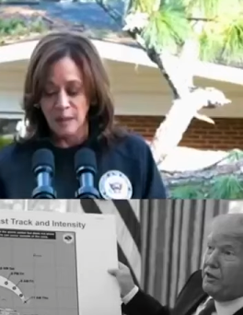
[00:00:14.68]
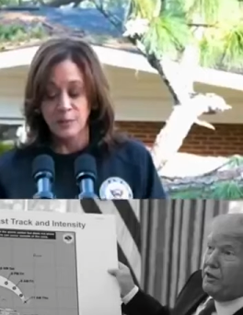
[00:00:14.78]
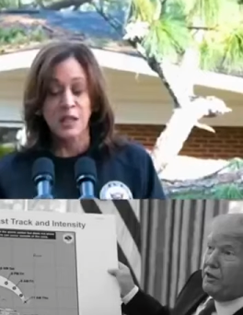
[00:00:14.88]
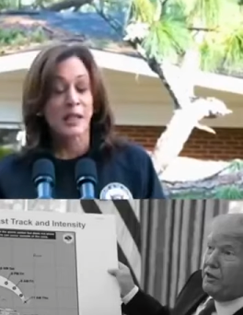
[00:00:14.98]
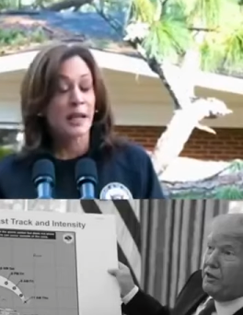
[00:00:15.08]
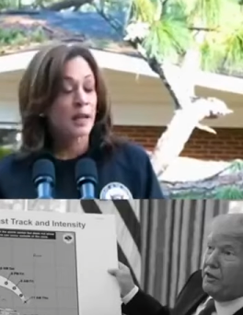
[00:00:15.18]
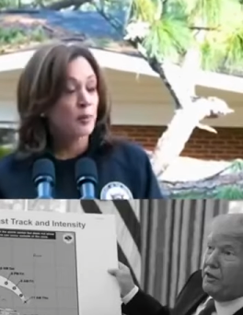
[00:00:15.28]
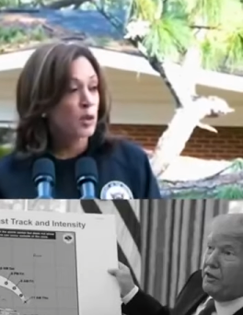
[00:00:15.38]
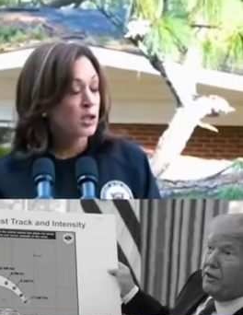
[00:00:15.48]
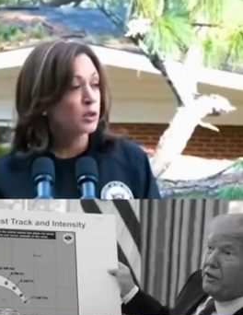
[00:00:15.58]
Speaker 1: Today, I'm
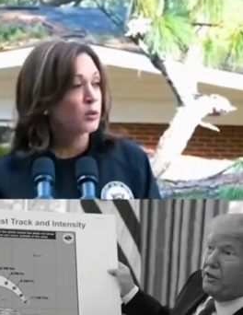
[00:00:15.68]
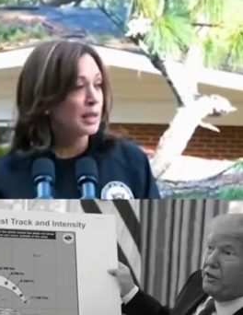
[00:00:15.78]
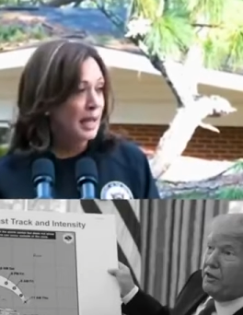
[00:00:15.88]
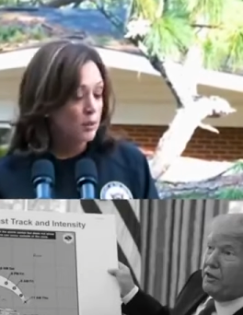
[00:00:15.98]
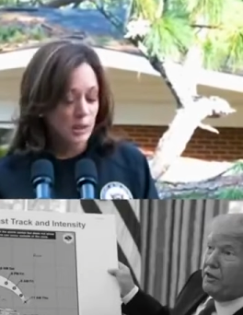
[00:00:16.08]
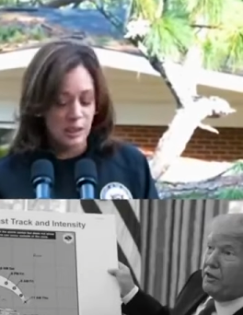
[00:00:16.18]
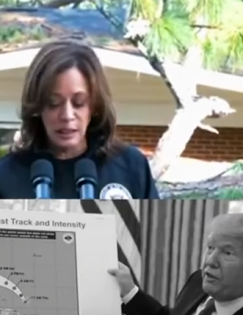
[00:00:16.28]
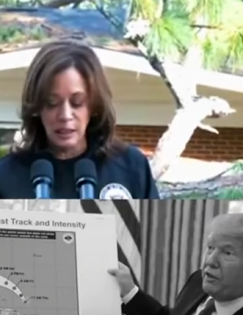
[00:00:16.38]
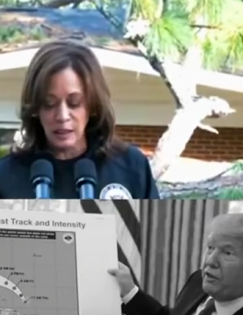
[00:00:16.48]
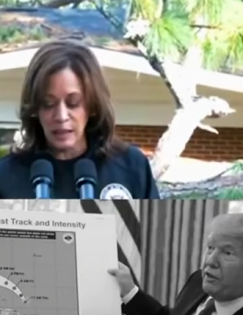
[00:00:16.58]
also
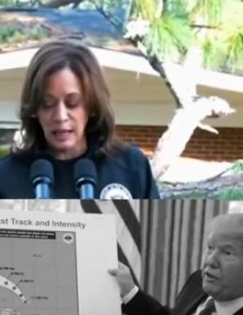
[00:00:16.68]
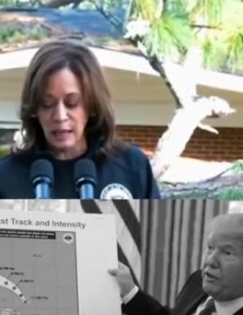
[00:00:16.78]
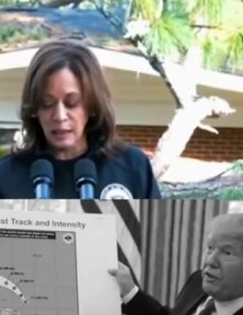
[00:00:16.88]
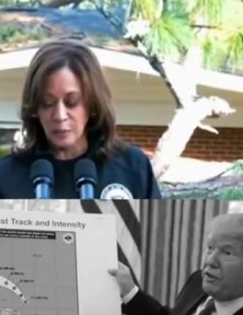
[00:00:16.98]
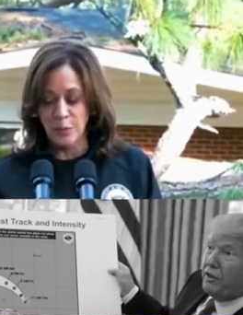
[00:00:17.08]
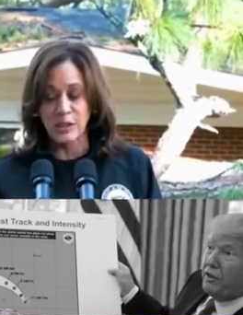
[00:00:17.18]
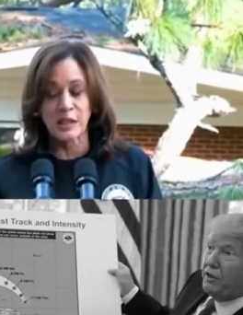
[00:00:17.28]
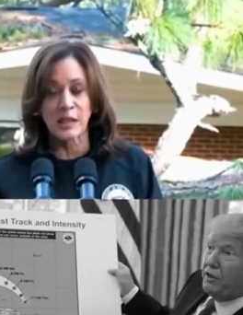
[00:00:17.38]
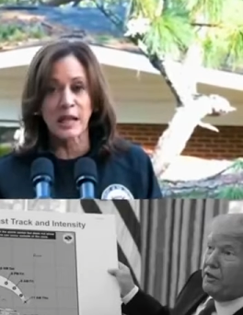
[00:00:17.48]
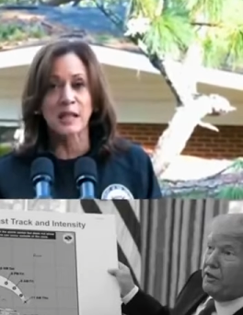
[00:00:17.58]
announcing that the
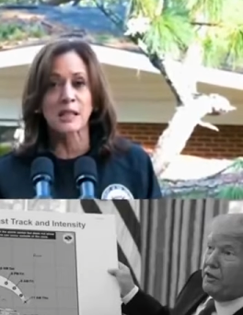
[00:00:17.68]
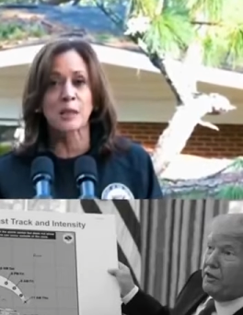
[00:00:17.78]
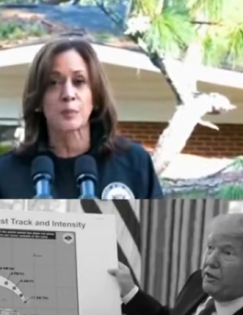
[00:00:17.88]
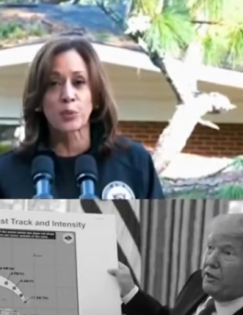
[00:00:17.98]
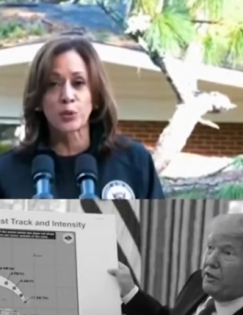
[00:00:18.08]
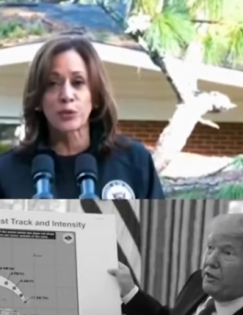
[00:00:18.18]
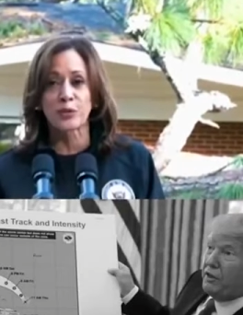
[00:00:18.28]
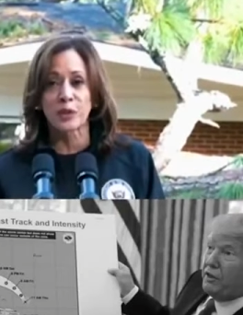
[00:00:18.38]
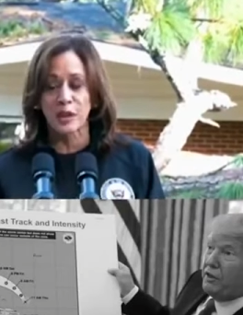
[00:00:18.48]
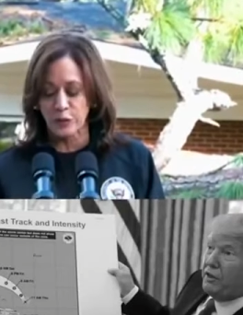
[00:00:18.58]
President has approved
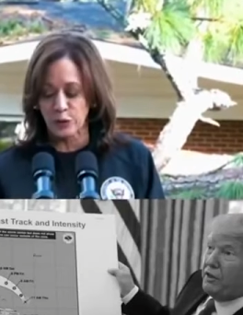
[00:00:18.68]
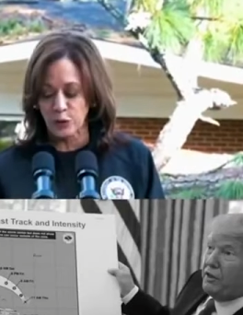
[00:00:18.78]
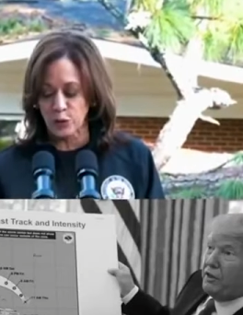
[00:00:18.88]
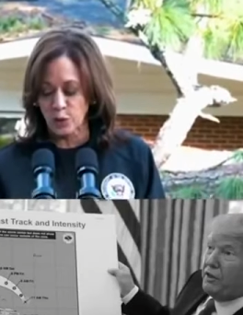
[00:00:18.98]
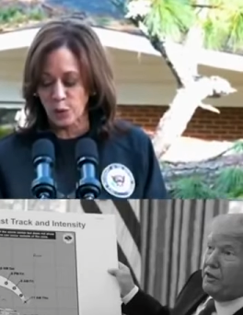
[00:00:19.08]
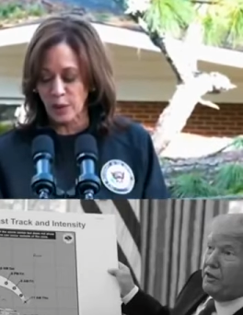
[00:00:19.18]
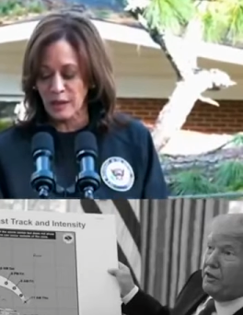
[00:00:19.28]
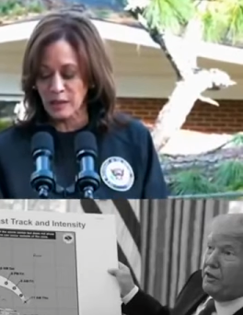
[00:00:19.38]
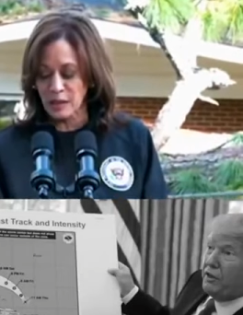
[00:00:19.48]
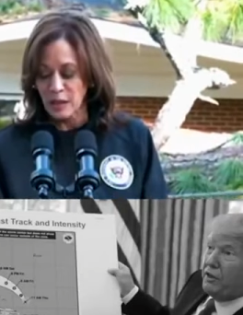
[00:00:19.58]
the Governor's
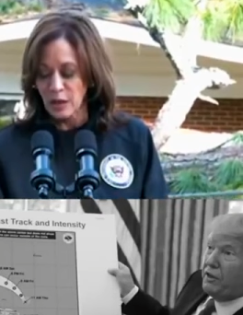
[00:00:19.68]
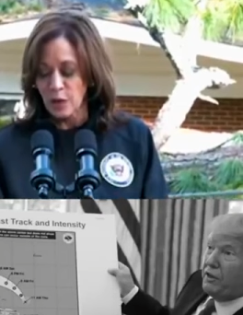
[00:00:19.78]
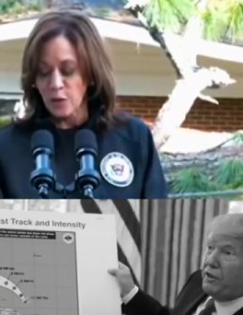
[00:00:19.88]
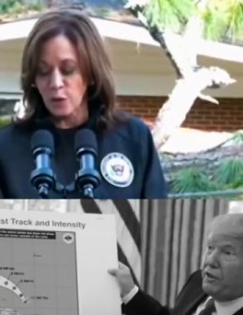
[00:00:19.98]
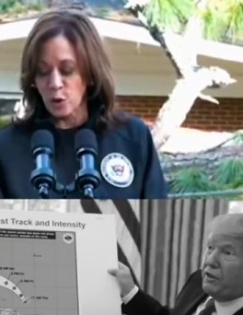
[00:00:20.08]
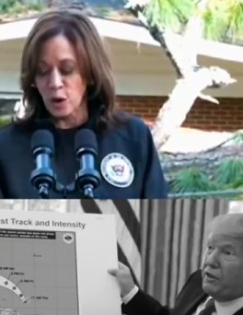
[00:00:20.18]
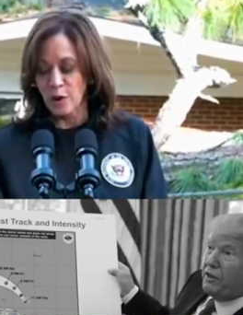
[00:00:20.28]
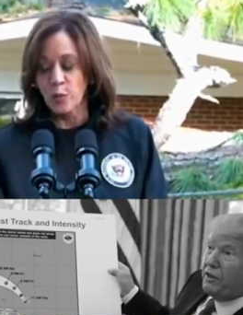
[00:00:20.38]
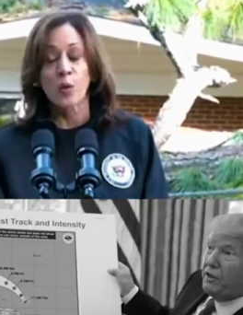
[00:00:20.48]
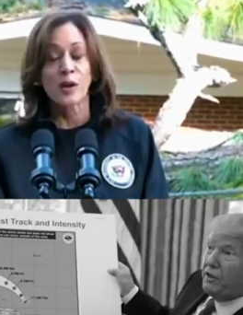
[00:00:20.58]
request
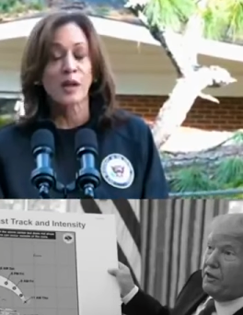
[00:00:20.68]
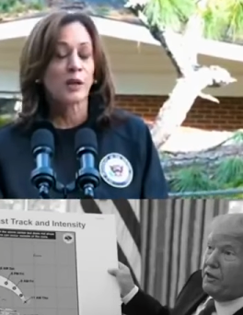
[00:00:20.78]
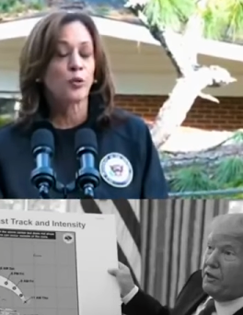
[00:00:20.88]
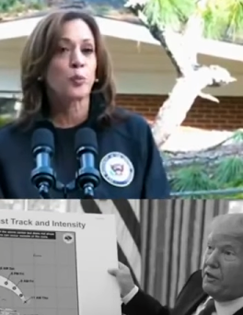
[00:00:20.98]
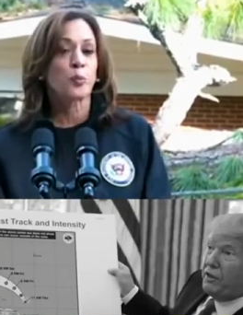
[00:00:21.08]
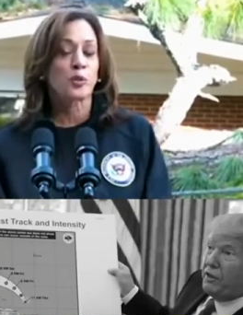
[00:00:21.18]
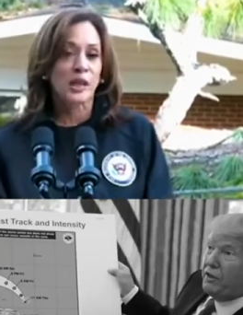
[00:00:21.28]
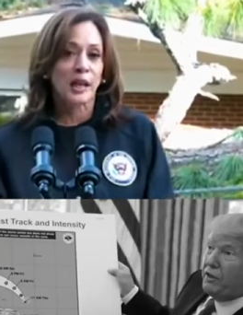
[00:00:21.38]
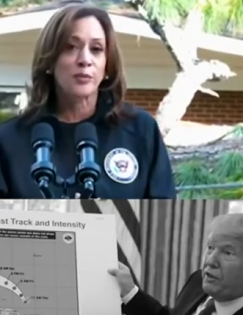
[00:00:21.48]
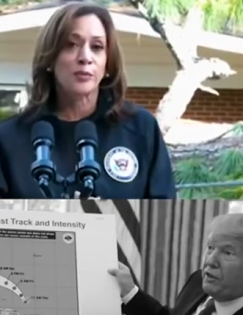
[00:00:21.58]
for
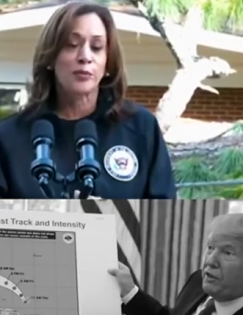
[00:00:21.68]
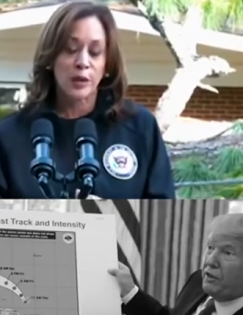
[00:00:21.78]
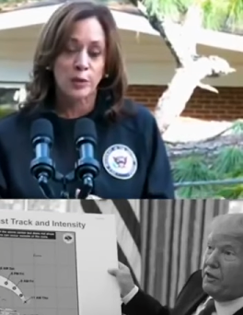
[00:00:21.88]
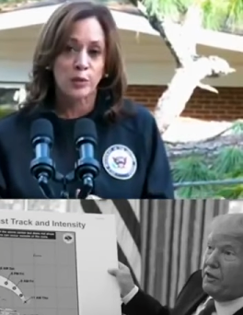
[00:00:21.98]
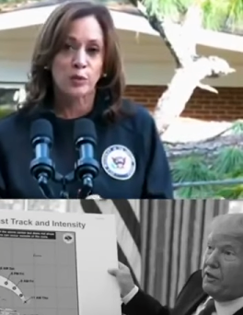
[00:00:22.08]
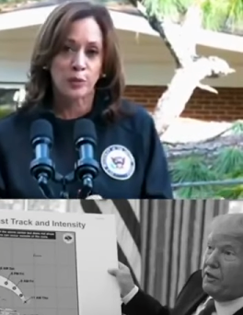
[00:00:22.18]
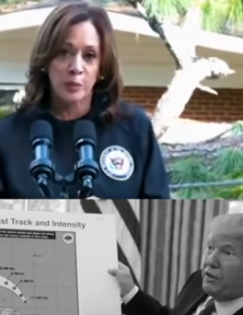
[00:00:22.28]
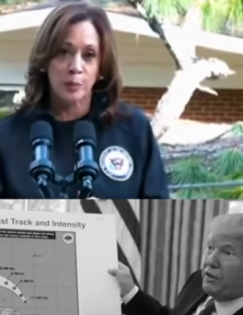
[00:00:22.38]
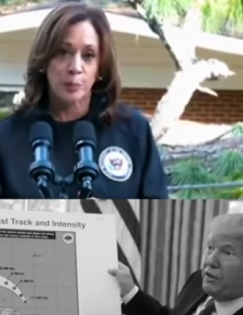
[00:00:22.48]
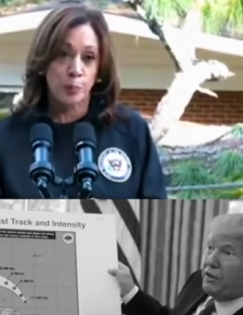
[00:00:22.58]
100% federal
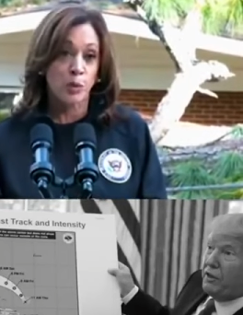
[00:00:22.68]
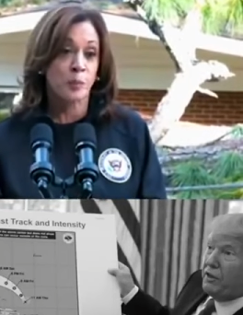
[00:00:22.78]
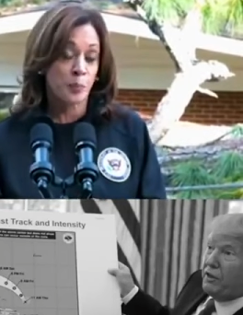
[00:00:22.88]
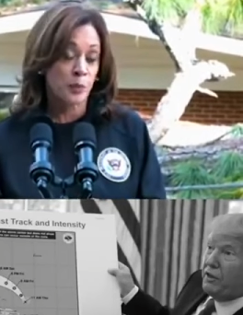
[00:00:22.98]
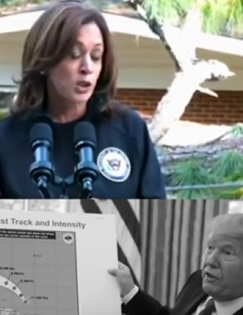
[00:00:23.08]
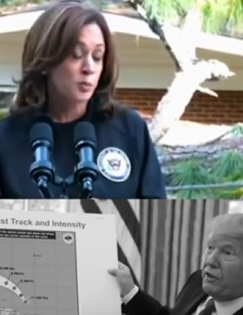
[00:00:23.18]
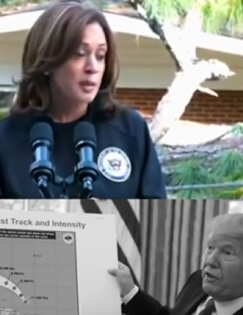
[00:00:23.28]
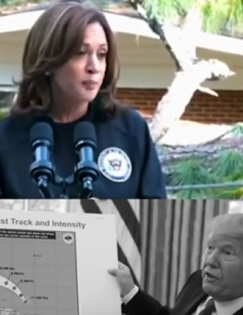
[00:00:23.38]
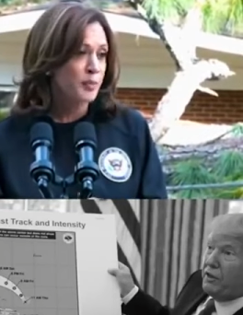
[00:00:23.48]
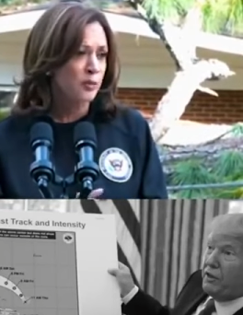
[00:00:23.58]
reimbursement
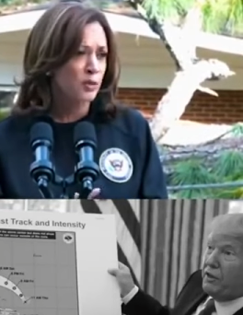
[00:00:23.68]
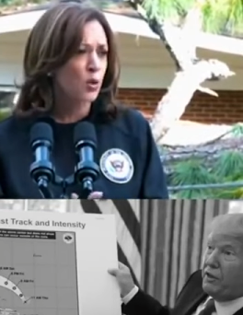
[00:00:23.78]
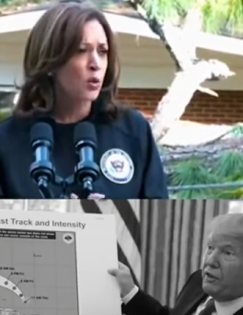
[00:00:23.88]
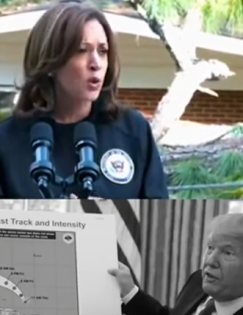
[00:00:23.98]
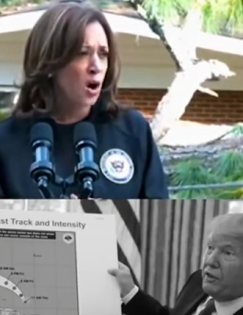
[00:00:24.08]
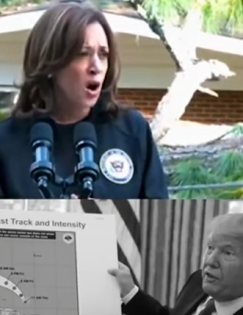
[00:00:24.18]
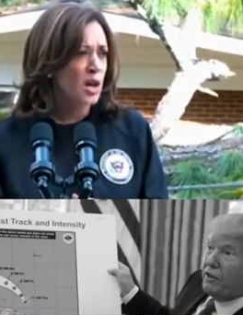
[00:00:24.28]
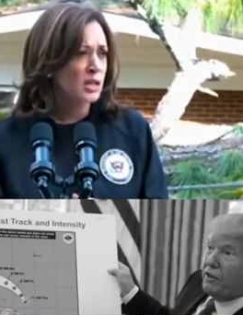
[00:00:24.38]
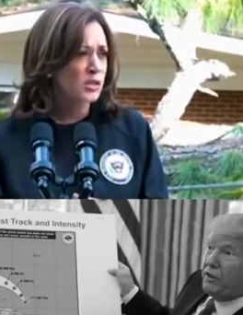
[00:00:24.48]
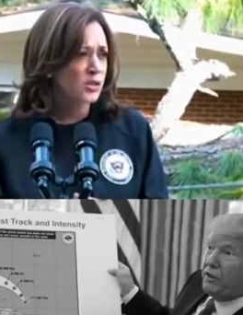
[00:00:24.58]
of local
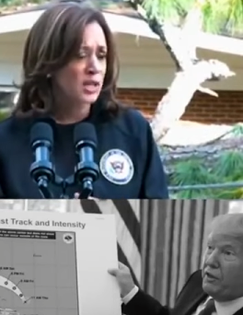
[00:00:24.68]
costs.